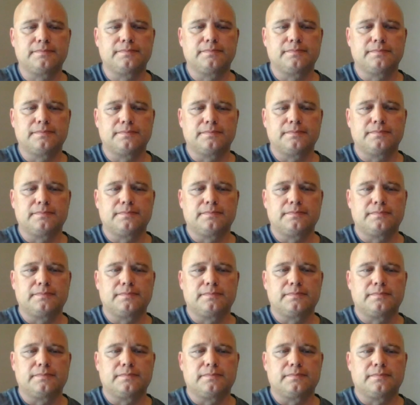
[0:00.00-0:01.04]

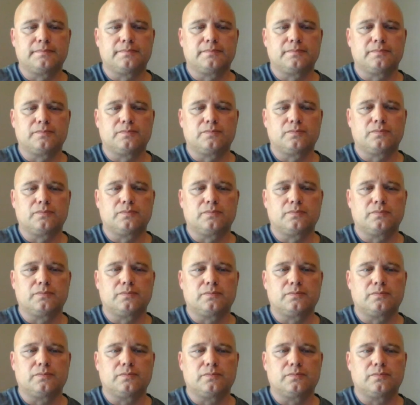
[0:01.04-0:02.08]

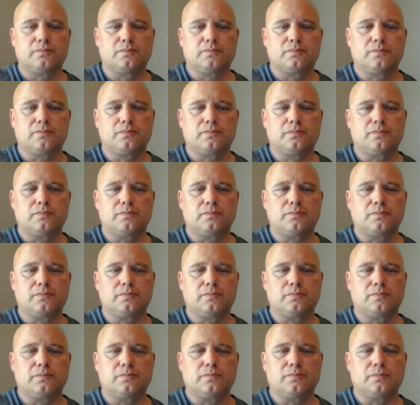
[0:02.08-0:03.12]

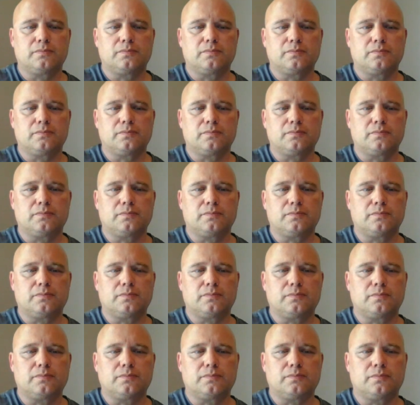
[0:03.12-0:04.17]

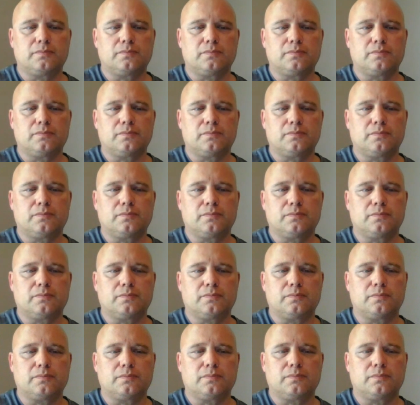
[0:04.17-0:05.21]

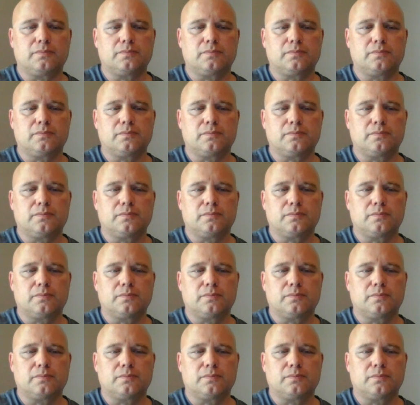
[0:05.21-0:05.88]
This person isn't speaking.